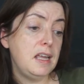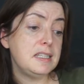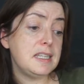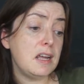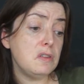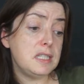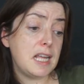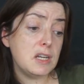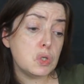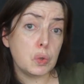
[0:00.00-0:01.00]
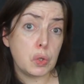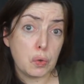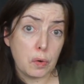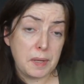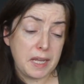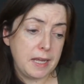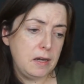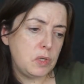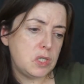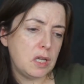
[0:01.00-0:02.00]
South Central
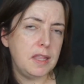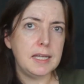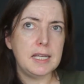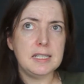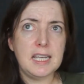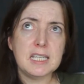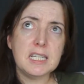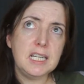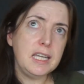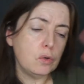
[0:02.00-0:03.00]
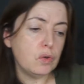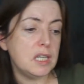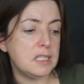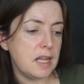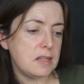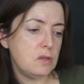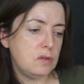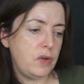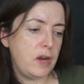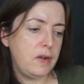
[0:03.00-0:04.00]
European, which I think is Italy, Greece, that sort
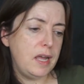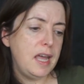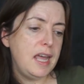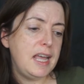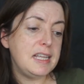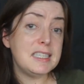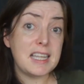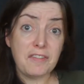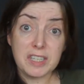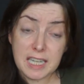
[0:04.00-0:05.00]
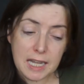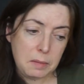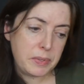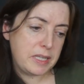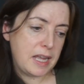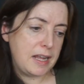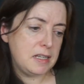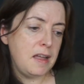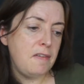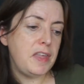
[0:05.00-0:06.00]
of area, is
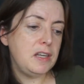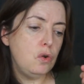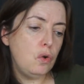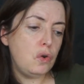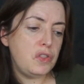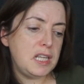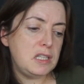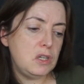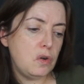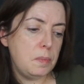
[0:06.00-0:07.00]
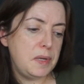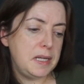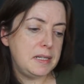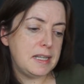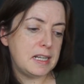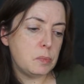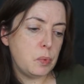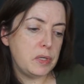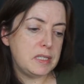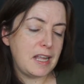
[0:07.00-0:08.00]
17%. Then Northeast European,
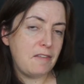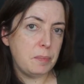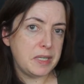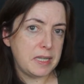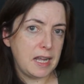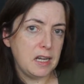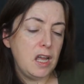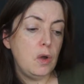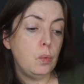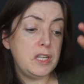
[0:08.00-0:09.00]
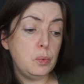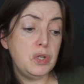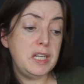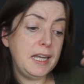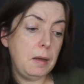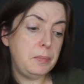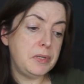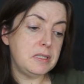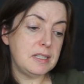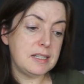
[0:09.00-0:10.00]
6.7%, which would
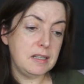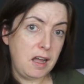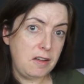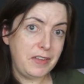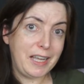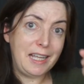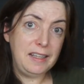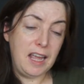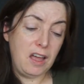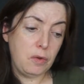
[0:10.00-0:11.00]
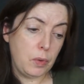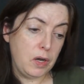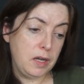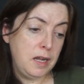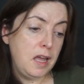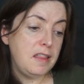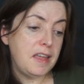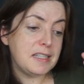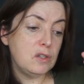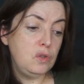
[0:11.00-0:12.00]
encompass the Slavic in the other one.
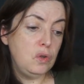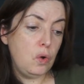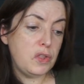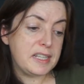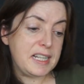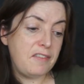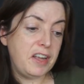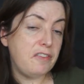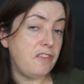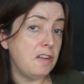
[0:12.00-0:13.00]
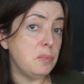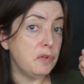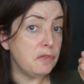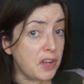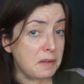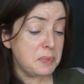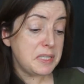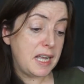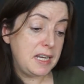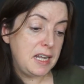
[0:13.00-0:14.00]
That's North Slavic,
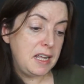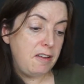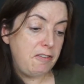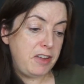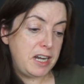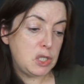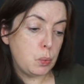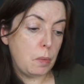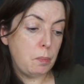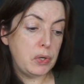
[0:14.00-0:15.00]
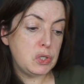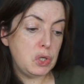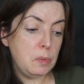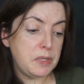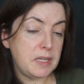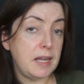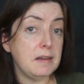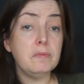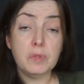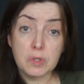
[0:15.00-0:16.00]
5.5%. Finnish 1.2%.
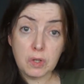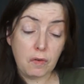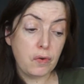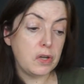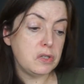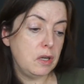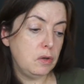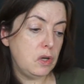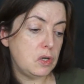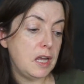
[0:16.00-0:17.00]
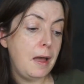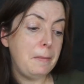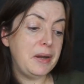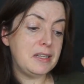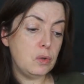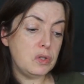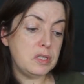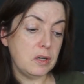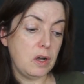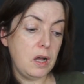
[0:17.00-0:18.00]
So far, so good. But it's
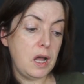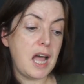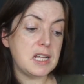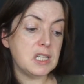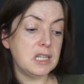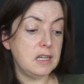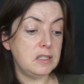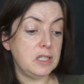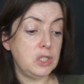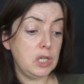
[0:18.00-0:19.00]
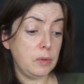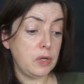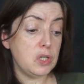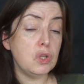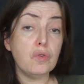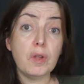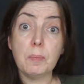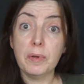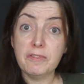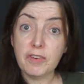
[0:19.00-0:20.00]
also got Ashkenazi Jewish 3.5%.